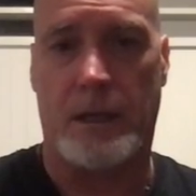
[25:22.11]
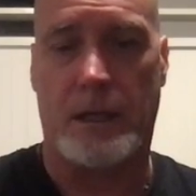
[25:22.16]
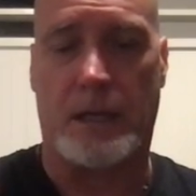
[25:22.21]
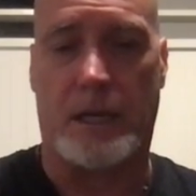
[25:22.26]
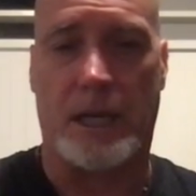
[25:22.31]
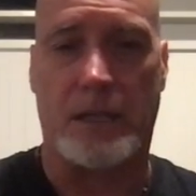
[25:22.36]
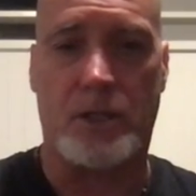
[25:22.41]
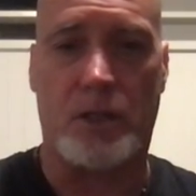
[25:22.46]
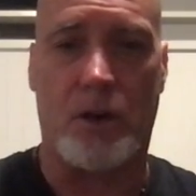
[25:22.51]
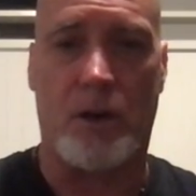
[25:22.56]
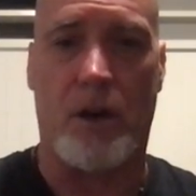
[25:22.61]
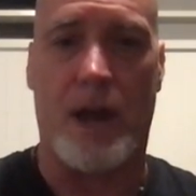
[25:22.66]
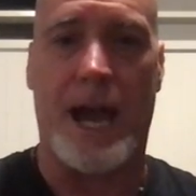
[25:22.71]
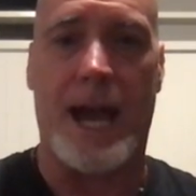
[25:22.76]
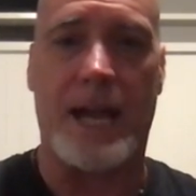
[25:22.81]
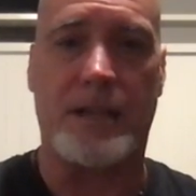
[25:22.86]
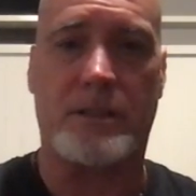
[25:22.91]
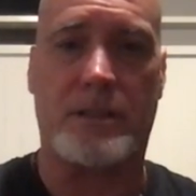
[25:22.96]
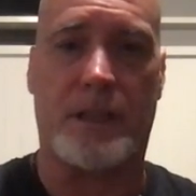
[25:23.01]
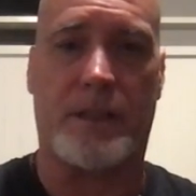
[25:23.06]
get your
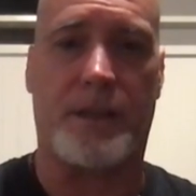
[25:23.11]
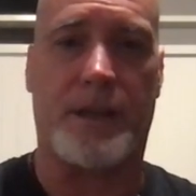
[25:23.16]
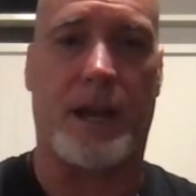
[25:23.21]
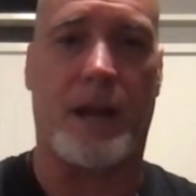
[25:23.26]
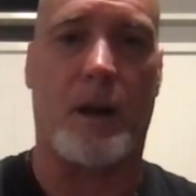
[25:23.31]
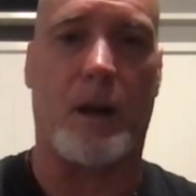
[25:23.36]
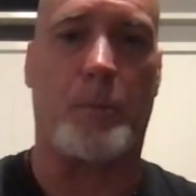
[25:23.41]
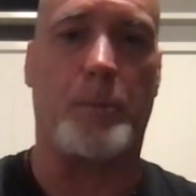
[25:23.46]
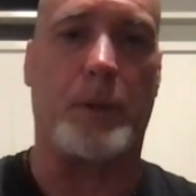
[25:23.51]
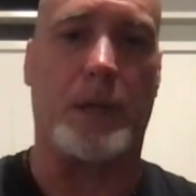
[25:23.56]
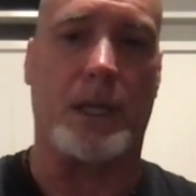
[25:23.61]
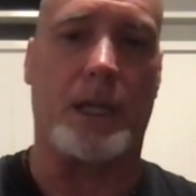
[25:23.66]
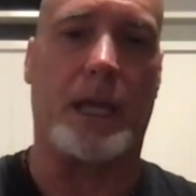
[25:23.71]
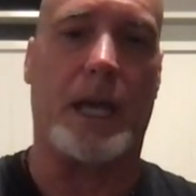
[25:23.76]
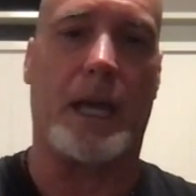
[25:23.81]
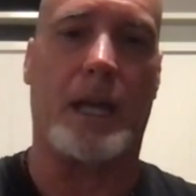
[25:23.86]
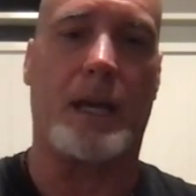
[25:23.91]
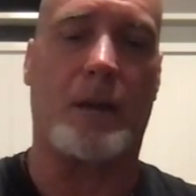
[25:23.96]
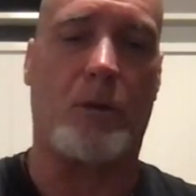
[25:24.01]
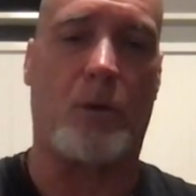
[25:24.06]
ass to therapy.
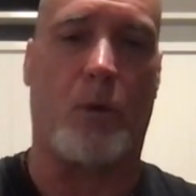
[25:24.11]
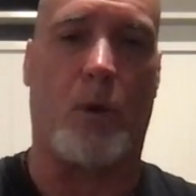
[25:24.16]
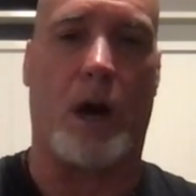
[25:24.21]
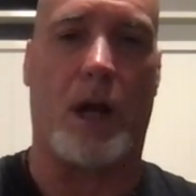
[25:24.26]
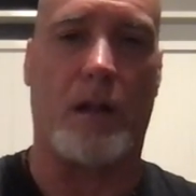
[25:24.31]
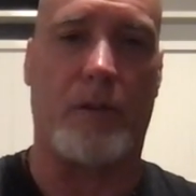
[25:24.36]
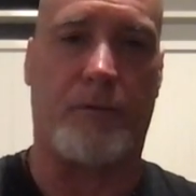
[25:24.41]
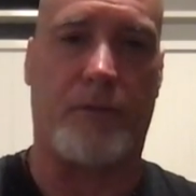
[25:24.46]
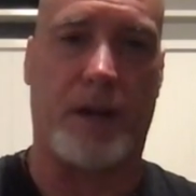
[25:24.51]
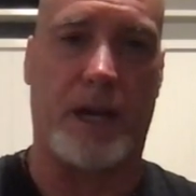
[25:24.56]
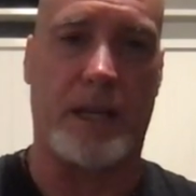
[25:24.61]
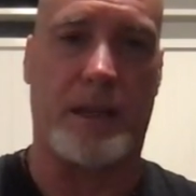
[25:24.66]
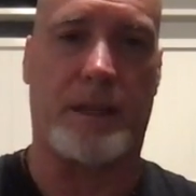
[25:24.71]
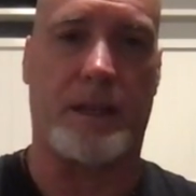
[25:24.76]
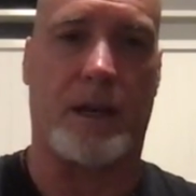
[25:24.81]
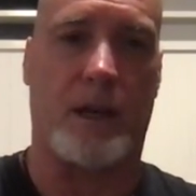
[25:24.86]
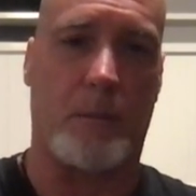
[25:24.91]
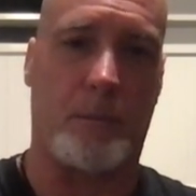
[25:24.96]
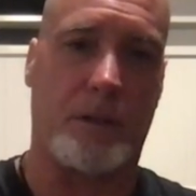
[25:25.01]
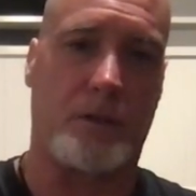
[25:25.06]
Get a qualified
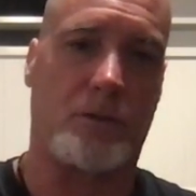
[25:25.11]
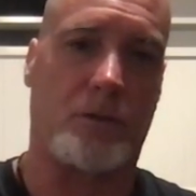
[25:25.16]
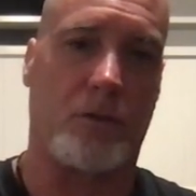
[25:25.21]
therapist